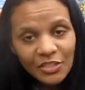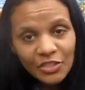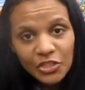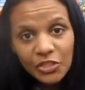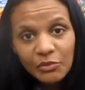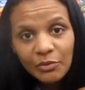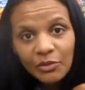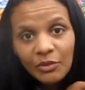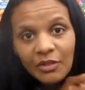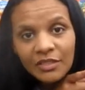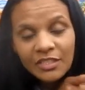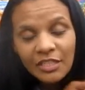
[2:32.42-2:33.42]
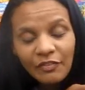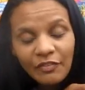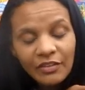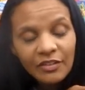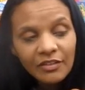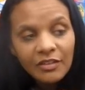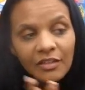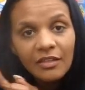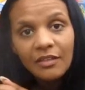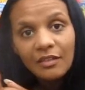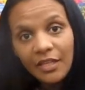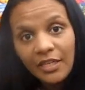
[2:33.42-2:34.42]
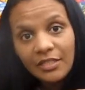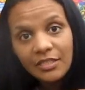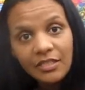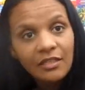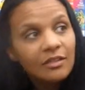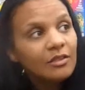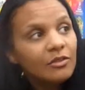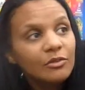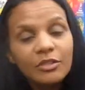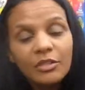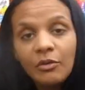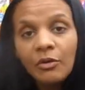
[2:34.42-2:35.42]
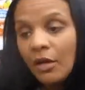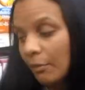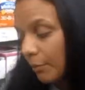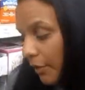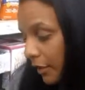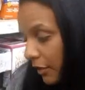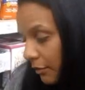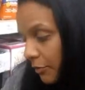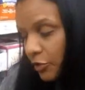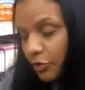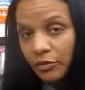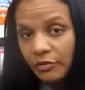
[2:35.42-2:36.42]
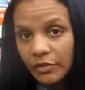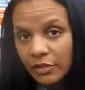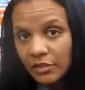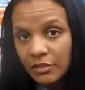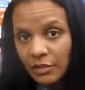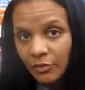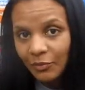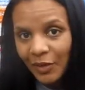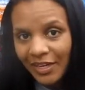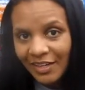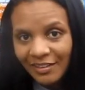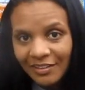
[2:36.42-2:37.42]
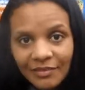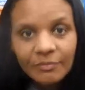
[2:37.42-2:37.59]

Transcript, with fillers: she will definitely like to eat those. So pick up 2 of these right here.